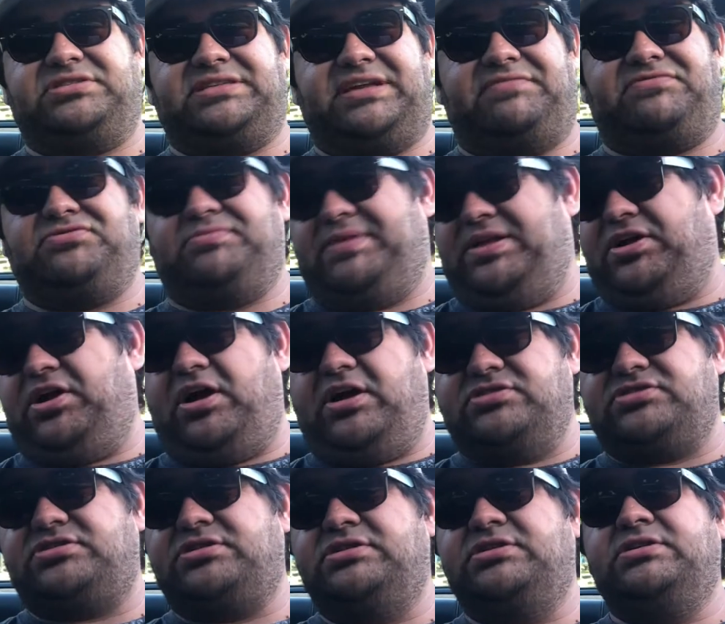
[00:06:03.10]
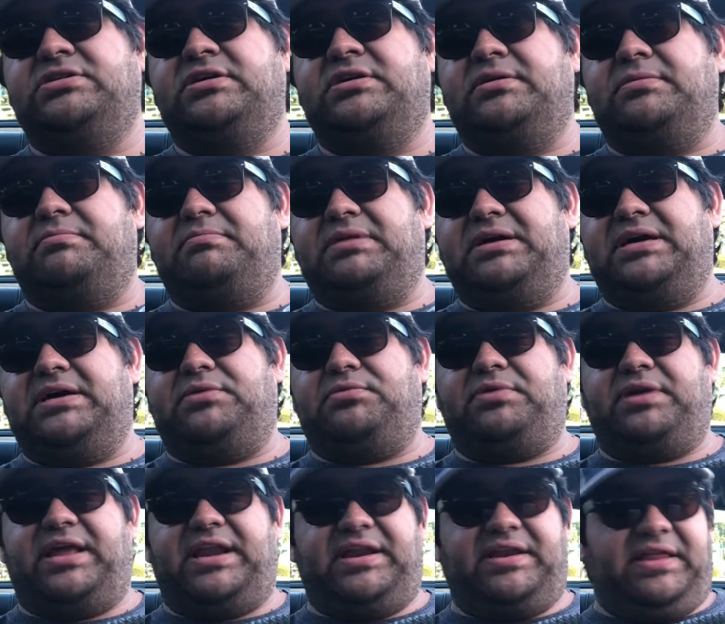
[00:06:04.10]
I have too many cars. But
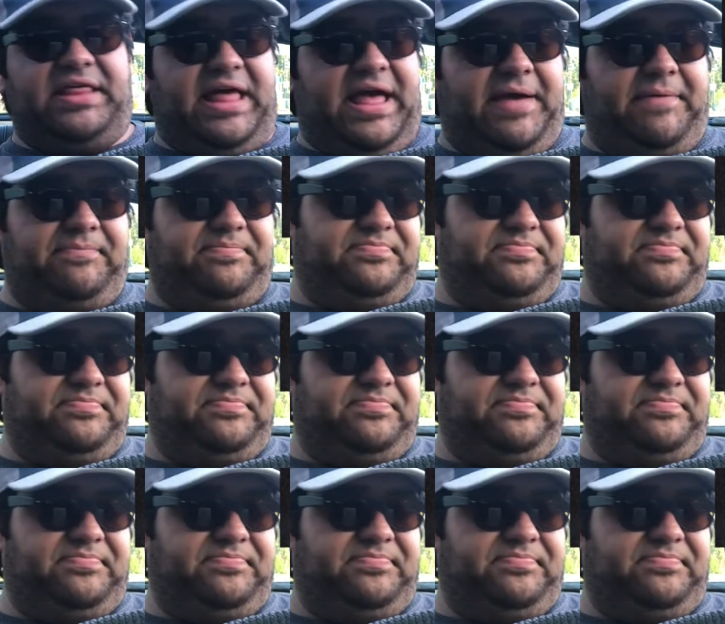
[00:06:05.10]
we'll get into that.